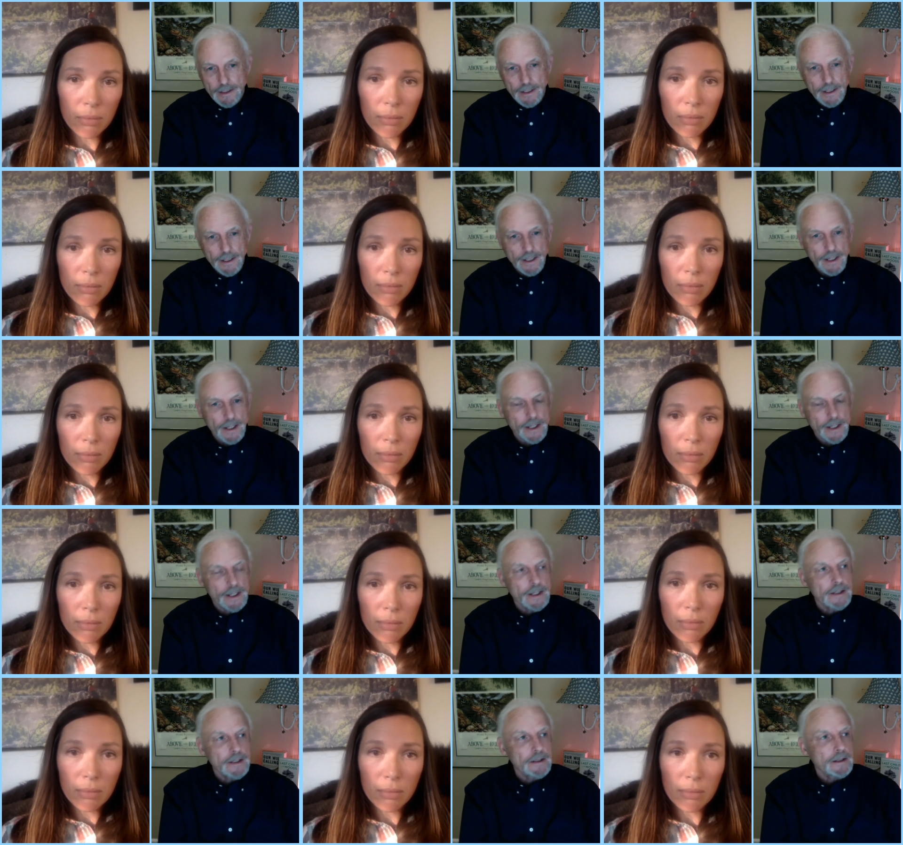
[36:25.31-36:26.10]

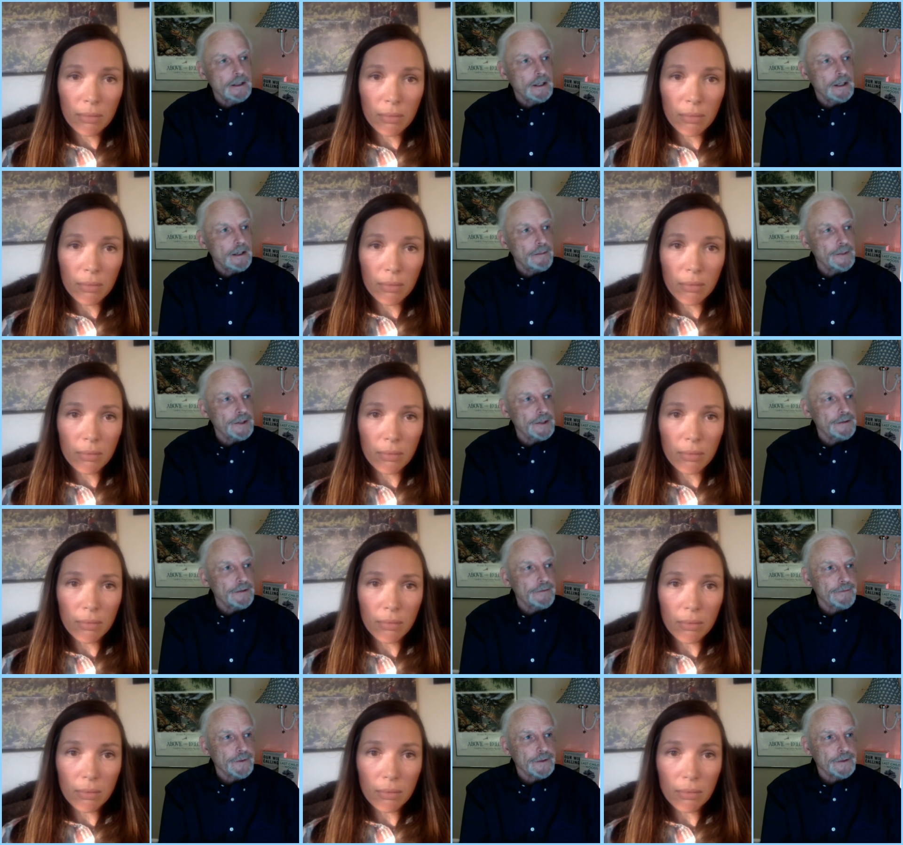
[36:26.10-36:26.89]
Speaker 1: And I'll be the
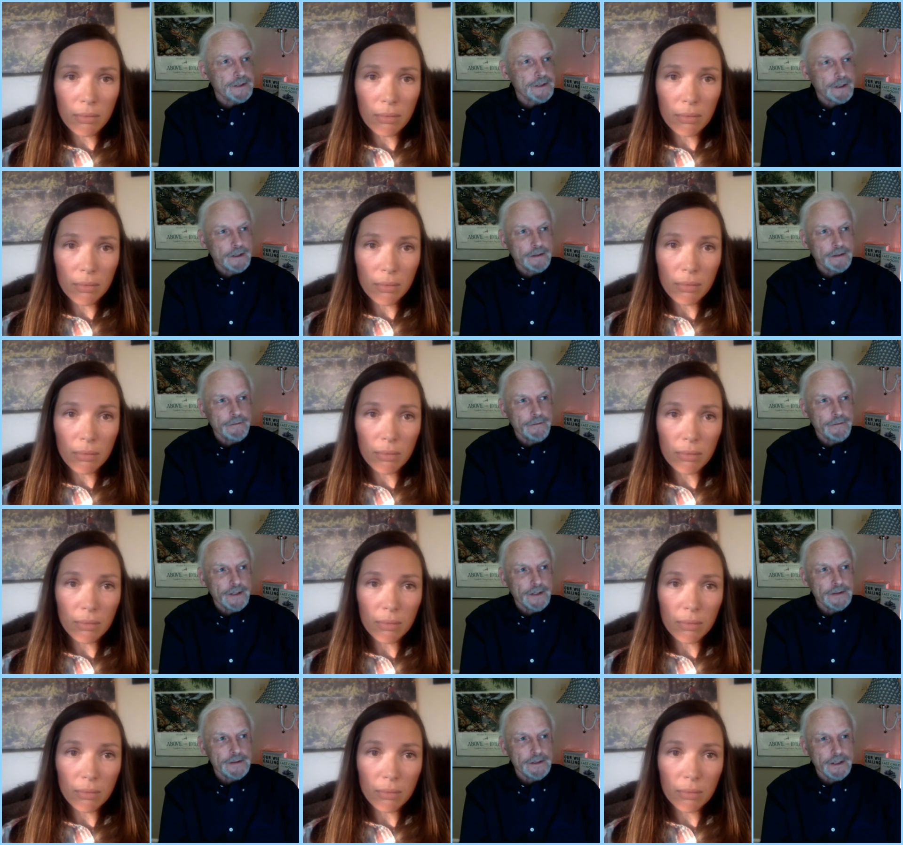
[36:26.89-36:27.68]
first to
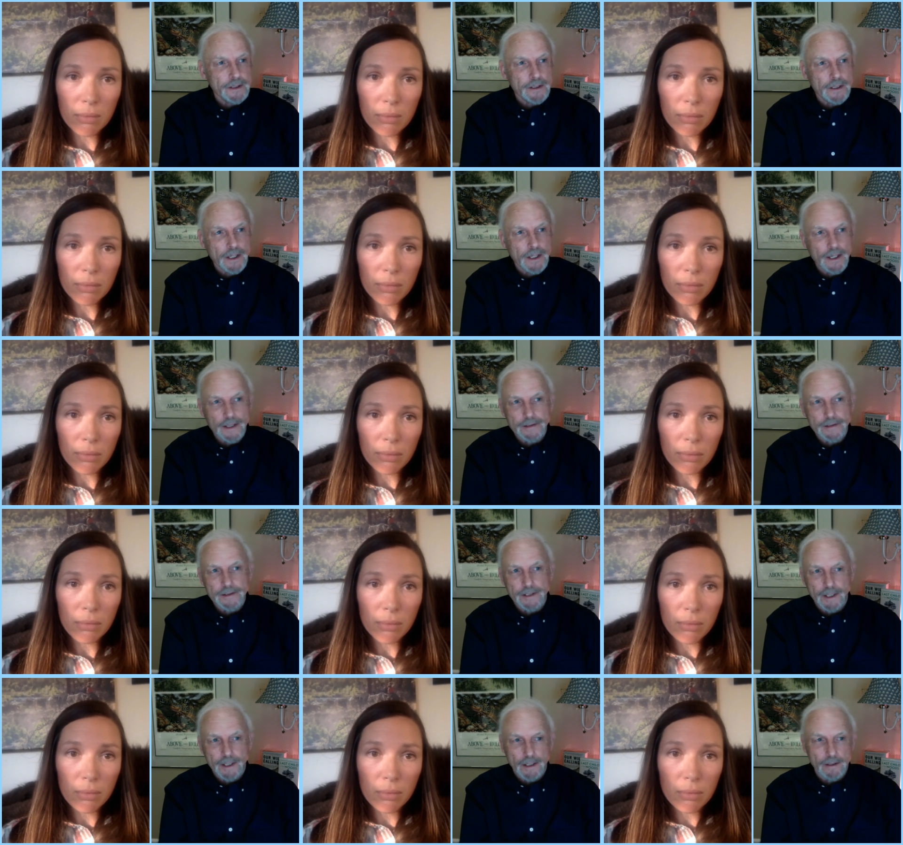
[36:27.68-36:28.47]
confess that in Last
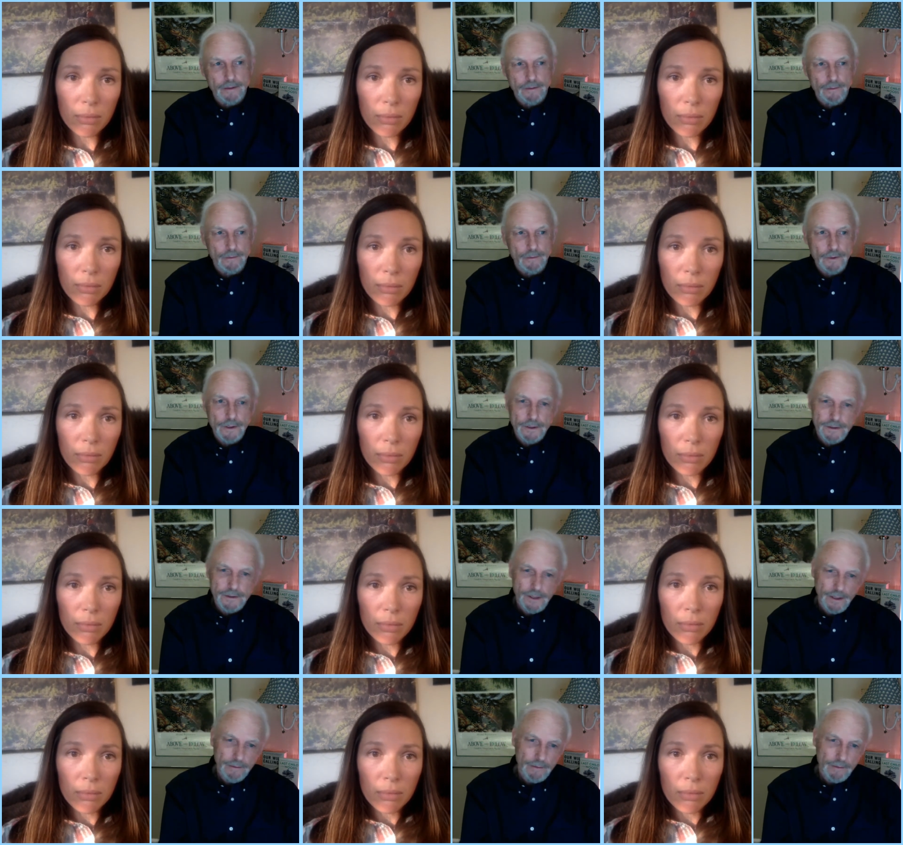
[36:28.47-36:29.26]
Child in the
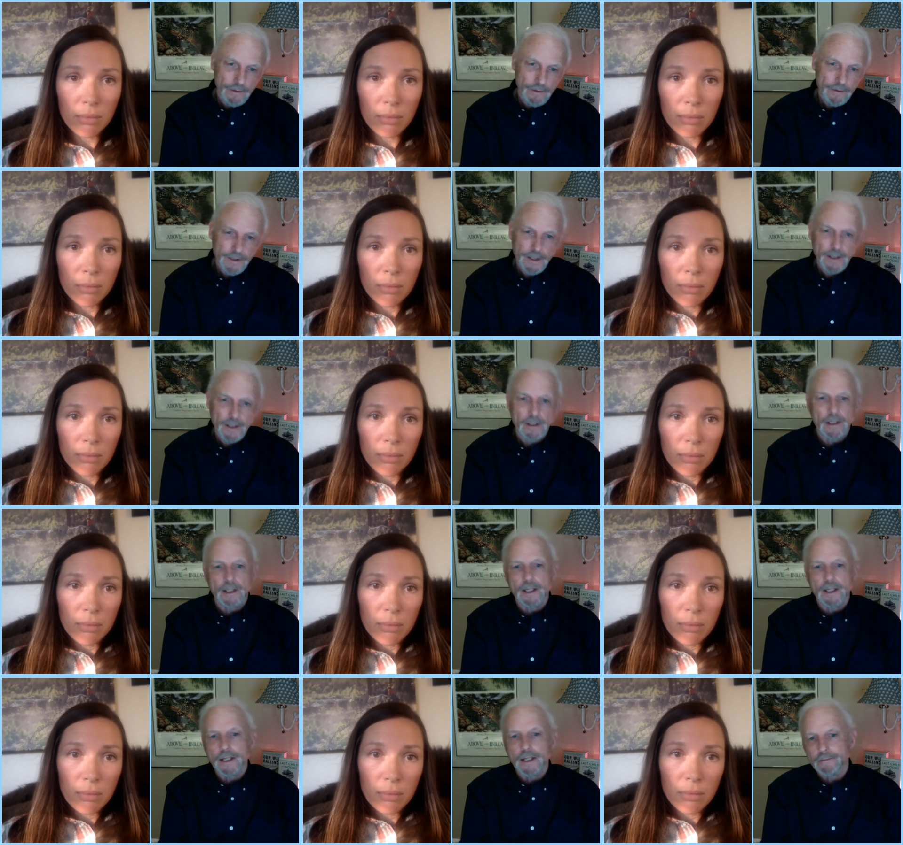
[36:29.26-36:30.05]
Woods, I wrote that a
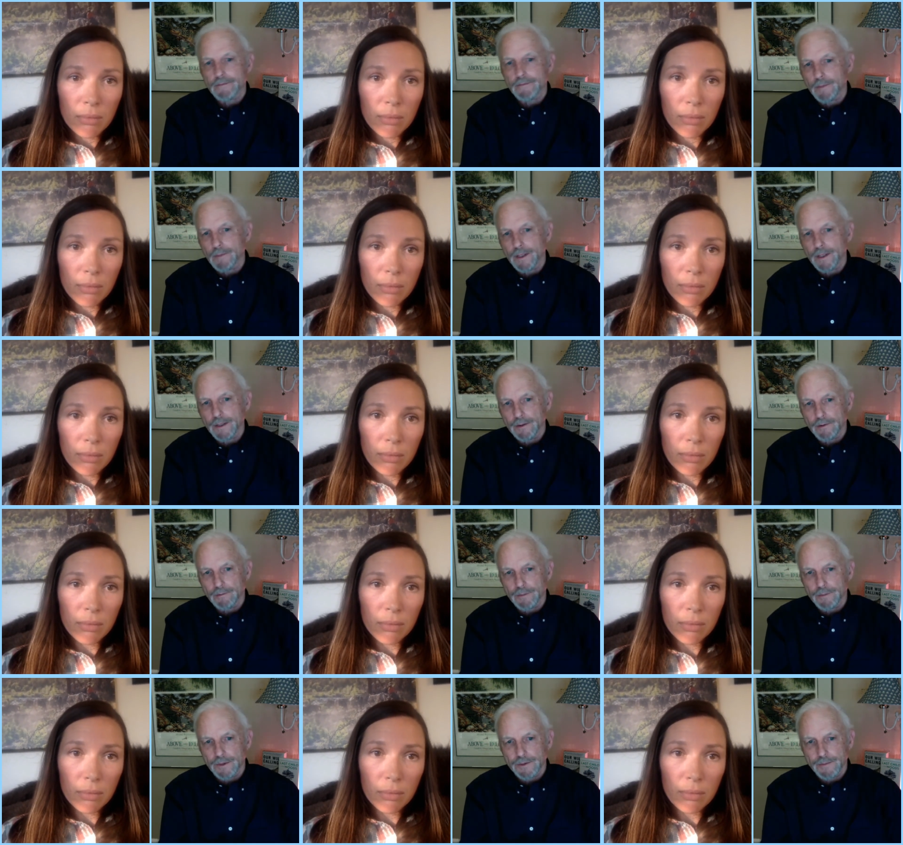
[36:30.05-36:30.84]
lot from my
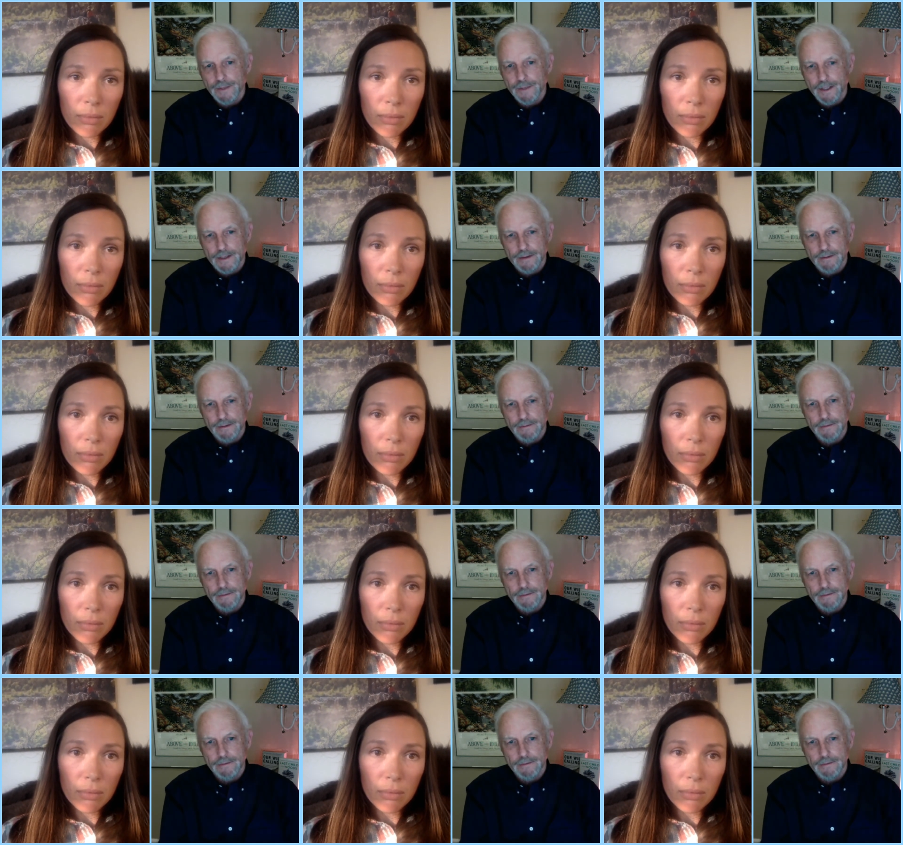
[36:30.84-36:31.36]
own perspective